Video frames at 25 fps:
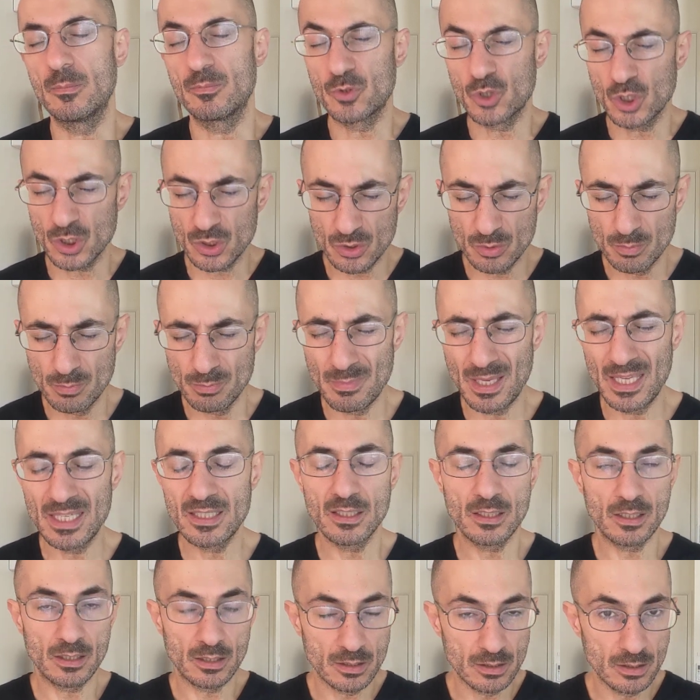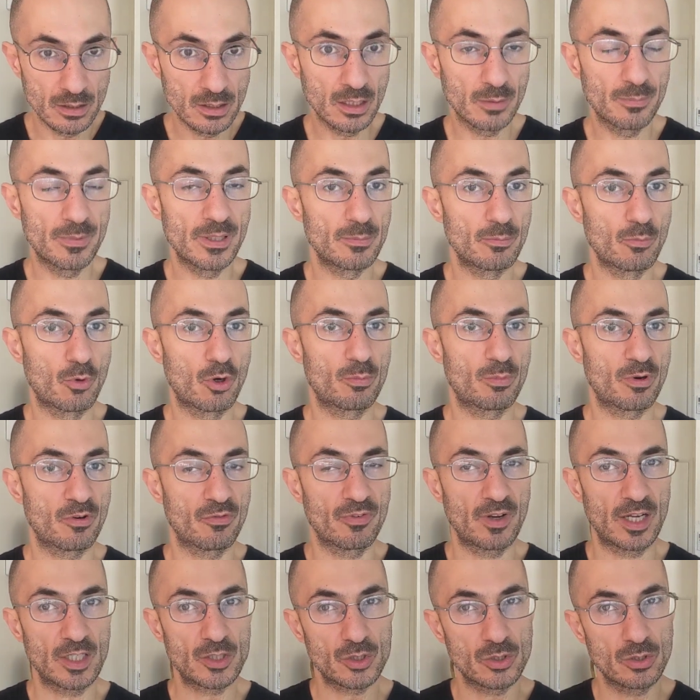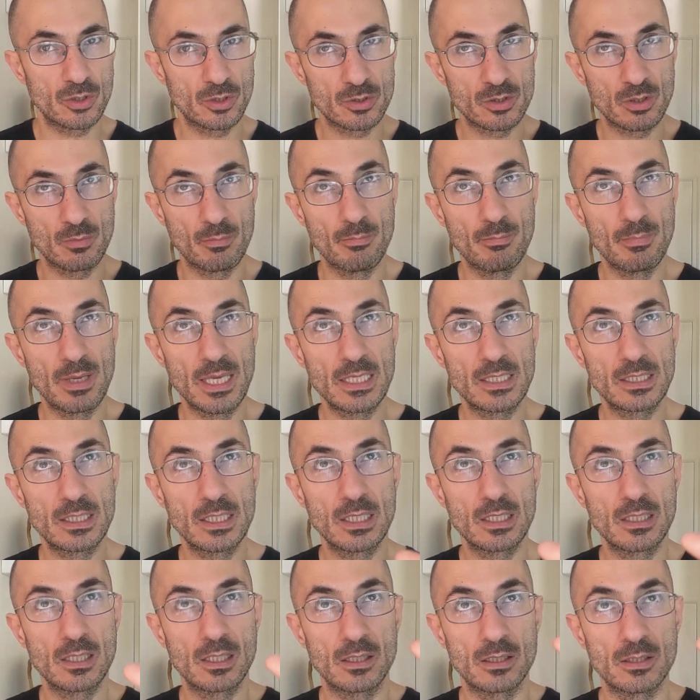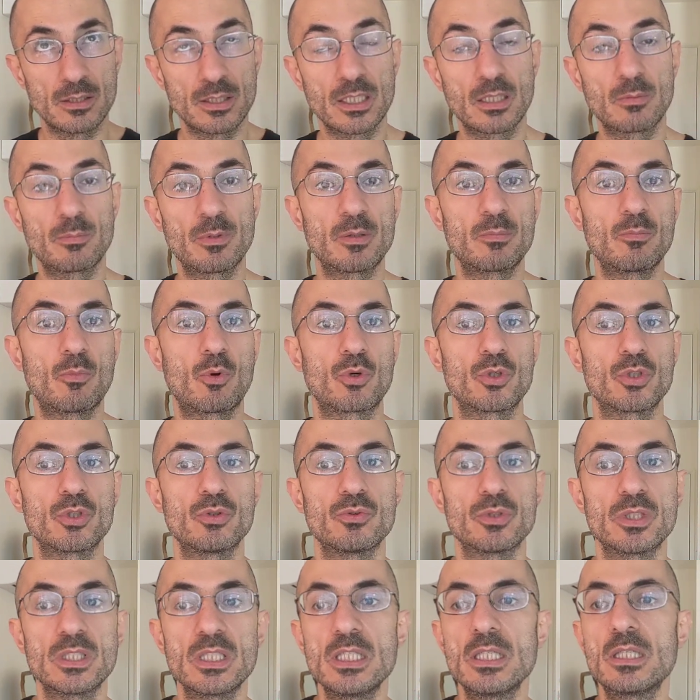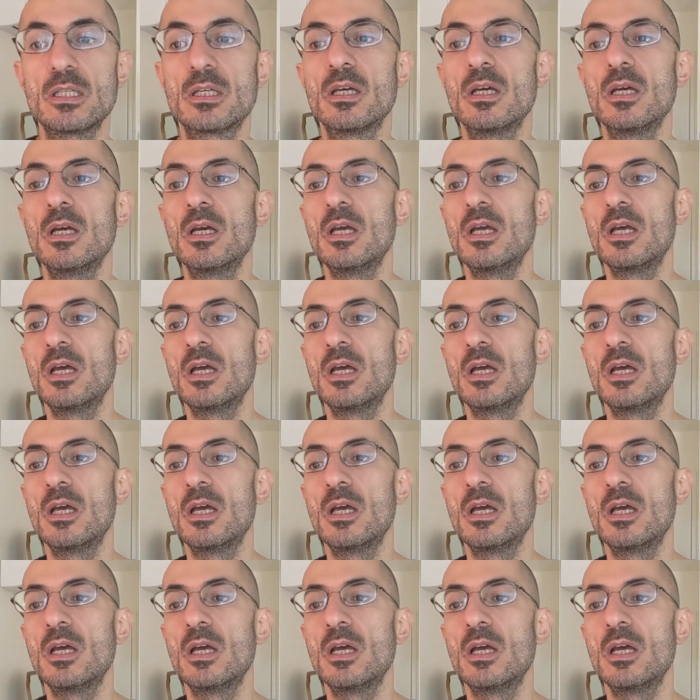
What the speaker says: just to make it a little bit more professional, to make it a little bit more unique.